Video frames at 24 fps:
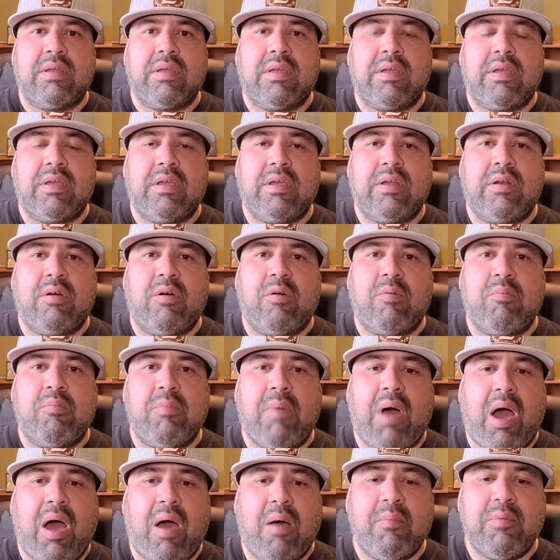You know,
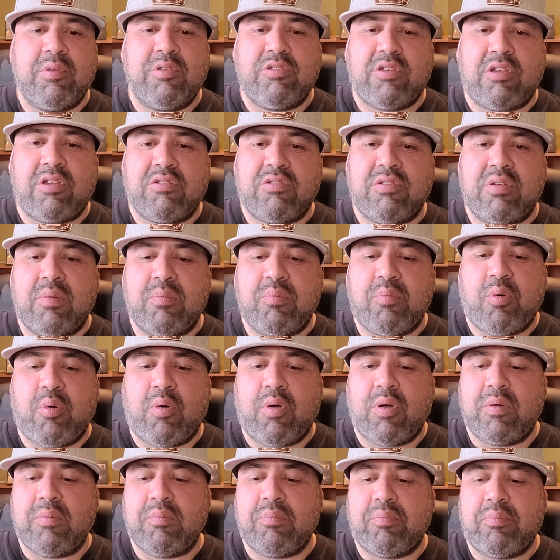mom is such an
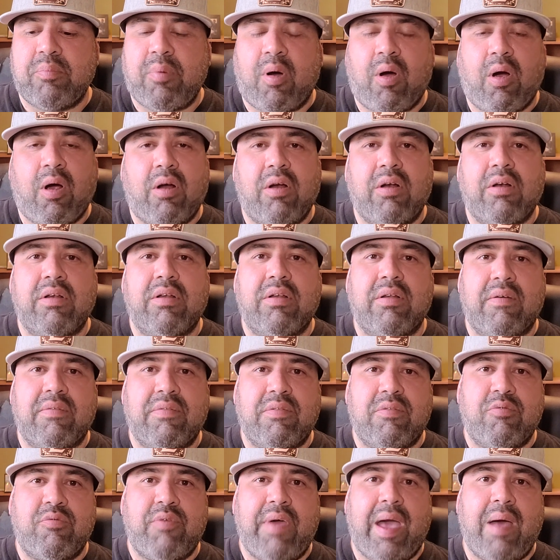important part of
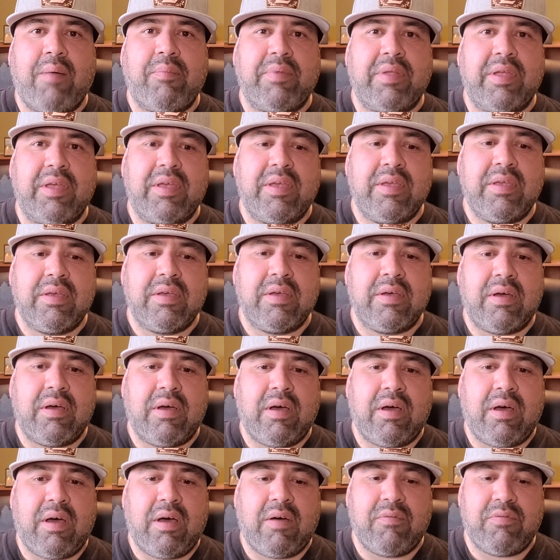the family,
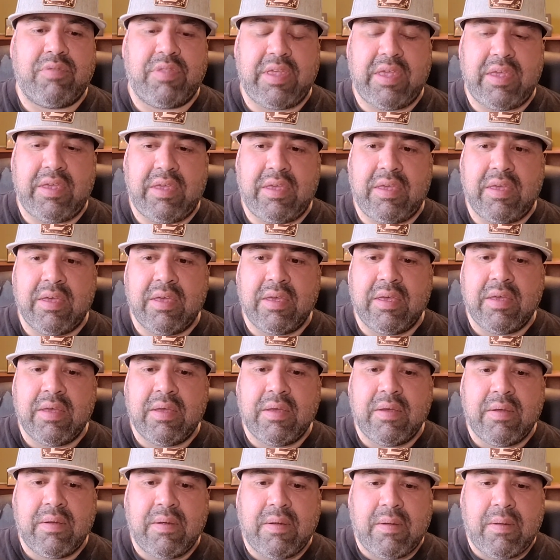of the
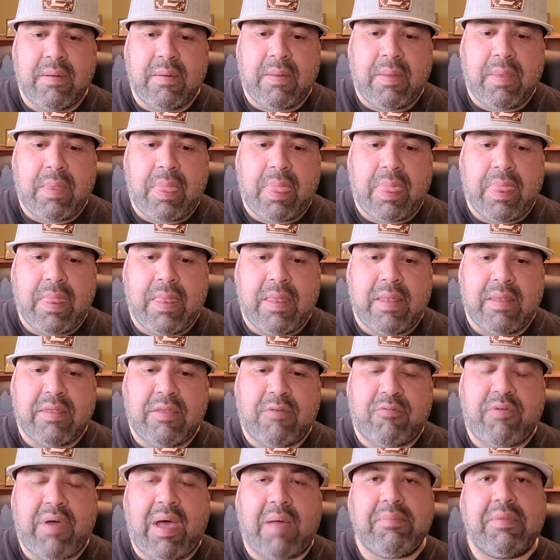
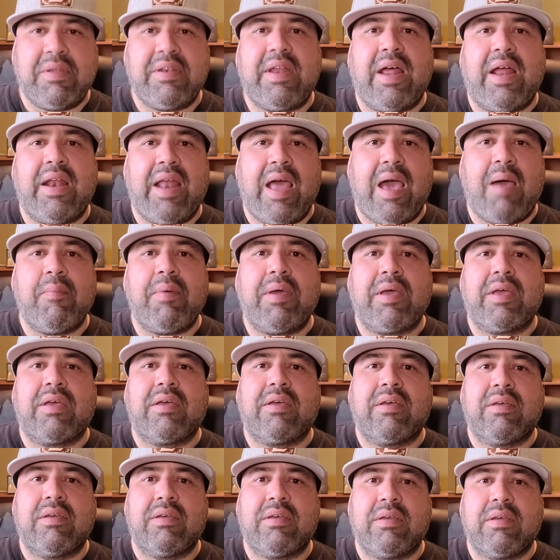family
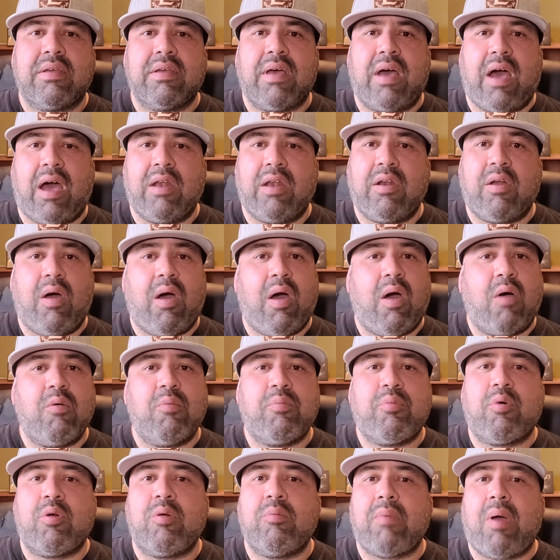dynamic. I know how
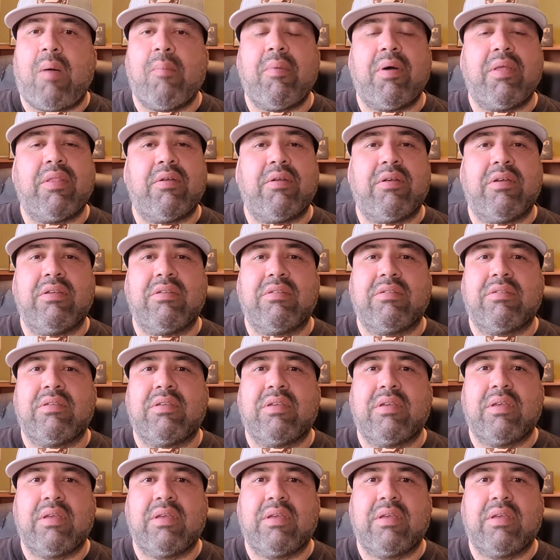important my mother is.